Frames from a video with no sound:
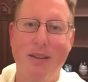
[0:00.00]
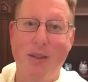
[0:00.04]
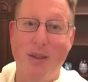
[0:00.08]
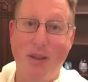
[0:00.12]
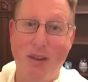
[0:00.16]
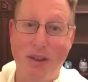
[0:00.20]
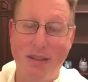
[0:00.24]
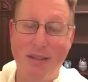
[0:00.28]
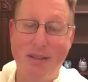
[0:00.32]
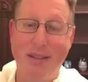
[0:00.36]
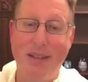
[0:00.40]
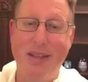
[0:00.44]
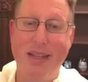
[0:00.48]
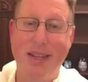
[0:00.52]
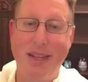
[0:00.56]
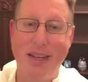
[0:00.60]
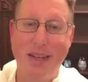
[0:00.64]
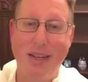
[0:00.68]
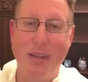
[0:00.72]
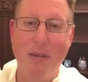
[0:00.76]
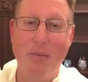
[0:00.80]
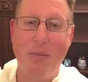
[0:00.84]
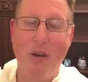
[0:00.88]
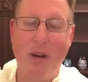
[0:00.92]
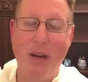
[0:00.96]
So I have to
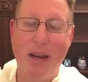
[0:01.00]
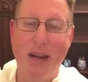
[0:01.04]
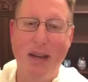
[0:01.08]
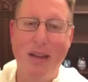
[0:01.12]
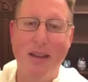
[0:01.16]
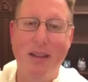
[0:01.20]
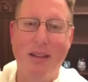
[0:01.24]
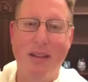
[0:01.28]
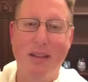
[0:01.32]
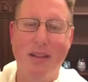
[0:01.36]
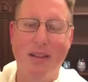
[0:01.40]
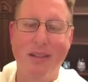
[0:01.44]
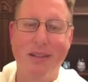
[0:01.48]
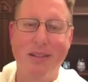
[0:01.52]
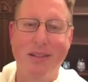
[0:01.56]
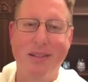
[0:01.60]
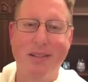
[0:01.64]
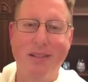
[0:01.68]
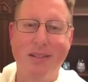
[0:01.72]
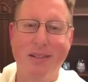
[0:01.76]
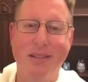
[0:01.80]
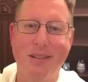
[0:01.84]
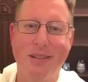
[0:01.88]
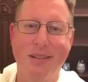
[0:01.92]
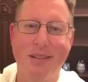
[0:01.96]
take a breath and
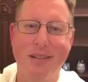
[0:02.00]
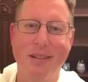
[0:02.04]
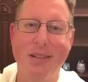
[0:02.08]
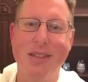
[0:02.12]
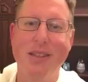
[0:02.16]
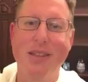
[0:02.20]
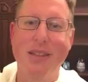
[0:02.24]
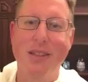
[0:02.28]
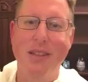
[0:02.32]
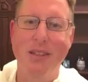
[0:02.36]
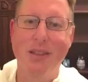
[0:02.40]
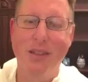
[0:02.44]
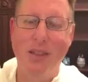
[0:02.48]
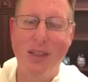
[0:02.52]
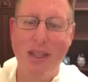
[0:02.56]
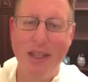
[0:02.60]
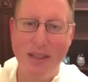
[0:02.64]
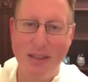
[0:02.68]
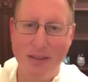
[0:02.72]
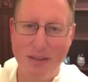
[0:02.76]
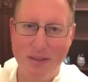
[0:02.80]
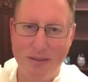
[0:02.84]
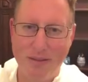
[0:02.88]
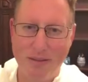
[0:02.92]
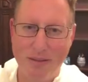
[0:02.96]
still
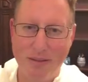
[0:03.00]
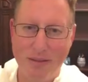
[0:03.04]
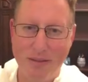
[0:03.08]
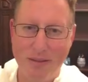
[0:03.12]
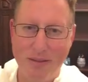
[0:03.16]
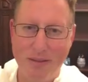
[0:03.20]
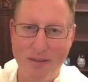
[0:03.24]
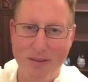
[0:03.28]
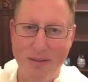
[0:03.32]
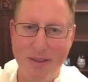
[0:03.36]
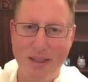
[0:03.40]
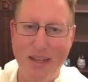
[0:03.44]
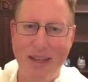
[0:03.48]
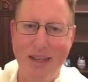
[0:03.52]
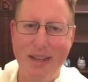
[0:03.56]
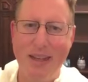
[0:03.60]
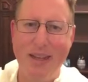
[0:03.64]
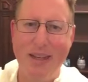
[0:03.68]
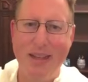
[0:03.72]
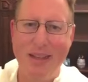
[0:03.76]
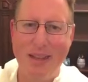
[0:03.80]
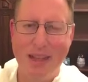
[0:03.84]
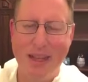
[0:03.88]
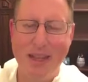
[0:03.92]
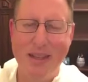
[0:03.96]
give.
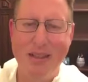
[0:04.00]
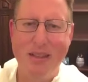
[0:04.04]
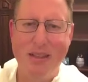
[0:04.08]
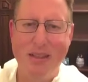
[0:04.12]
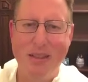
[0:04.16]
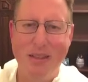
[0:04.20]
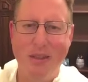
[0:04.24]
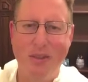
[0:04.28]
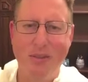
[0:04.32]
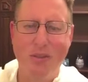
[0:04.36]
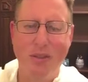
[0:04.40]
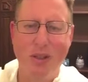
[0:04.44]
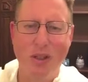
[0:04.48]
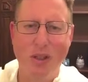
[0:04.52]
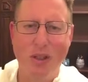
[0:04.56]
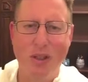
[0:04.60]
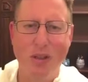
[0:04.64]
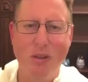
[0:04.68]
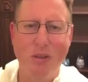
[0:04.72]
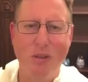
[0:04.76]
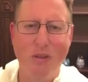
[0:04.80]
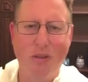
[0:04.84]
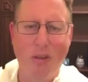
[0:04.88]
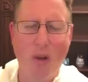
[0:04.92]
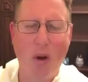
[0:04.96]
That's the
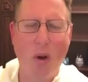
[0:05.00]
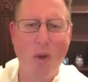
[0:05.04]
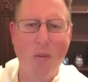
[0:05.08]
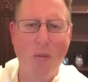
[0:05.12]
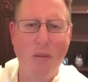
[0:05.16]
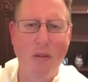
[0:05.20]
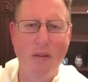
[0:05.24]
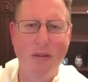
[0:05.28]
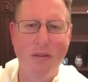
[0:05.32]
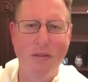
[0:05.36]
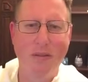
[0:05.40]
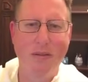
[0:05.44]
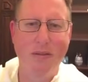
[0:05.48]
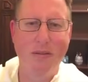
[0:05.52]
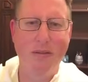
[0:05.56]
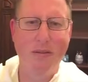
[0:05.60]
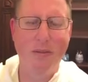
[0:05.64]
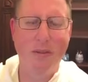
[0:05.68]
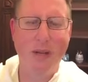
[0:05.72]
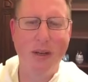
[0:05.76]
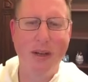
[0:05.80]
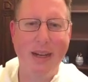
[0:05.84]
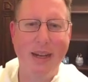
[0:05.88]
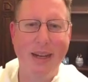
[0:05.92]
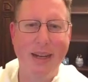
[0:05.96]
virtue of hope,
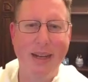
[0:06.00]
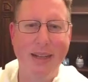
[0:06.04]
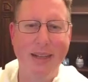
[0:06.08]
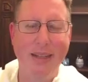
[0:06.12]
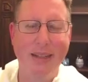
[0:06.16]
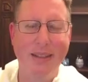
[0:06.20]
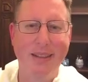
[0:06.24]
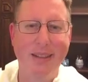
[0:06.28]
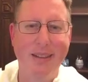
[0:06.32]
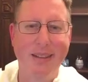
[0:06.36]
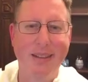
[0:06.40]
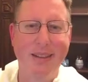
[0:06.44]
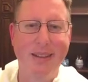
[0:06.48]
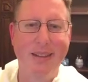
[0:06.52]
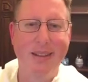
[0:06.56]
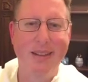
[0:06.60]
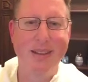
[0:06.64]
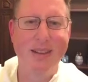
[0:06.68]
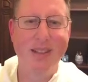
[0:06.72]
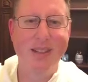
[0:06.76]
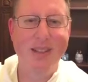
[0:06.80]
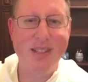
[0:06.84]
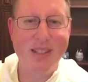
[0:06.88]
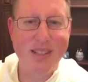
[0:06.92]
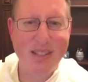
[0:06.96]
when I
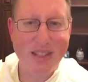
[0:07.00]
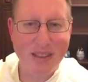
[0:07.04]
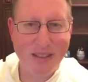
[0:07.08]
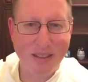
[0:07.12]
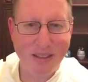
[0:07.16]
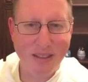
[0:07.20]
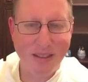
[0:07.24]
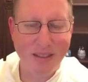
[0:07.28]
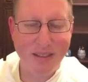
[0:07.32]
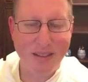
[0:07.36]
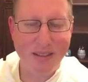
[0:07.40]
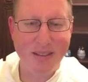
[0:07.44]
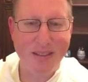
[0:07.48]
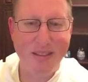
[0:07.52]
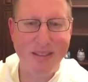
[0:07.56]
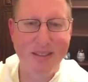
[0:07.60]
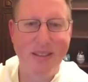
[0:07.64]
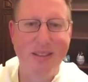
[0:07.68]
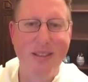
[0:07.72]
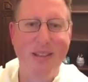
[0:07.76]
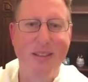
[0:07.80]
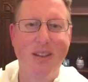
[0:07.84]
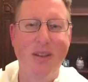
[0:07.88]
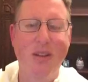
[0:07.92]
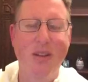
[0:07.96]
still
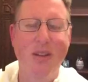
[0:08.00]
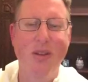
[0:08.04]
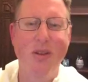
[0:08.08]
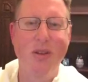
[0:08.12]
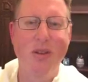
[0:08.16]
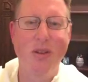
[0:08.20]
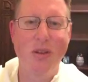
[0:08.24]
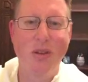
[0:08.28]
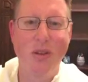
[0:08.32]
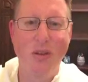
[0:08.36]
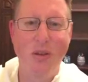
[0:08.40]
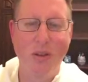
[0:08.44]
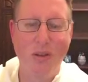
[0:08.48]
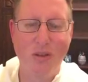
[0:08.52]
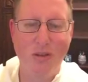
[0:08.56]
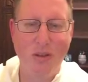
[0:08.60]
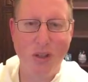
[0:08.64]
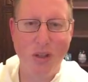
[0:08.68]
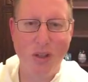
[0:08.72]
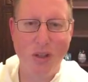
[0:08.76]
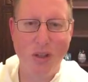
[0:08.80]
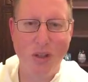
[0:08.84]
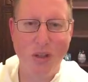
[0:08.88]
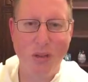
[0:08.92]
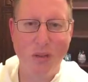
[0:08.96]
do the
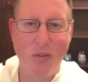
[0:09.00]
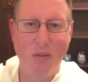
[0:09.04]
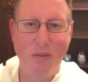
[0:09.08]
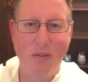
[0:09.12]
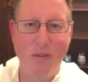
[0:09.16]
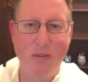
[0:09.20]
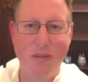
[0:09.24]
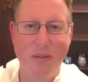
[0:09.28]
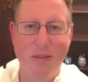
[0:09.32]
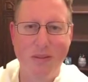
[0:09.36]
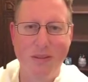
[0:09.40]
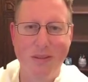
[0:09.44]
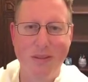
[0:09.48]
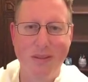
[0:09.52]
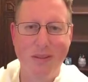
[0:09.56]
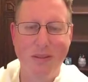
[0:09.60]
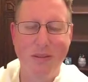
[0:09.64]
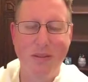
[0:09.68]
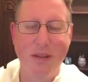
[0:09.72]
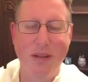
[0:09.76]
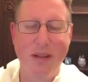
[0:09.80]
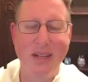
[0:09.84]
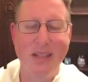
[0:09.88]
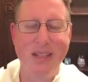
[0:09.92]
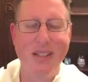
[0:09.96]
virtue,
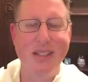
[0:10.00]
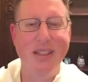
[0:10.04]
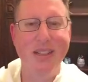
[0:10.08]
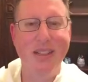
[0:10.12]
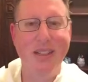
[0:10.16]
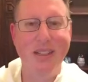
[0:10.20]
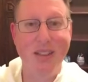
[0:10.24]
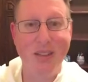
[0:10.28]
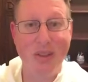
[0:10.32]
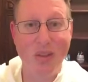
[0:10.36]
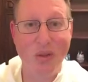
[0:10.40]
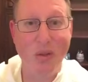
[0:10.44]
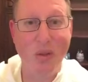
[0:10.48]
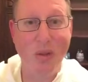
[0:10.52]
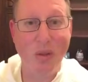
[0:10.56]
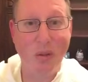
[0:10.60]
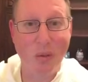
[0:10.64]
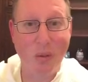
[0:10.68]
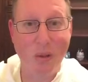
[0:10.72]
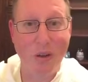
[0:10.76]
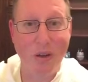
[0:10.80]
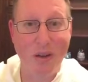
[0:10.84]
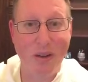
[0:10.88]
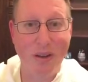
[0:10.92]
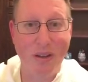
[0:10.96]
when I still do the
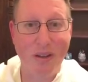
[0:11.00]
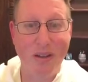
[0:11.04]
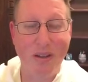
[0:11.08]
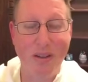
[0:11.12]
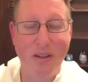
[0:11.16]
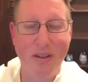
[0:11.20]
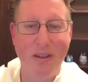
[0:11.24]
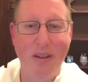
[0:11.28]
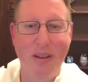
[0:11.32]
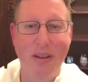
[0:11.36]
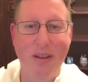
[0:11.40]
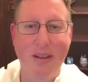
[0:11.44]
work,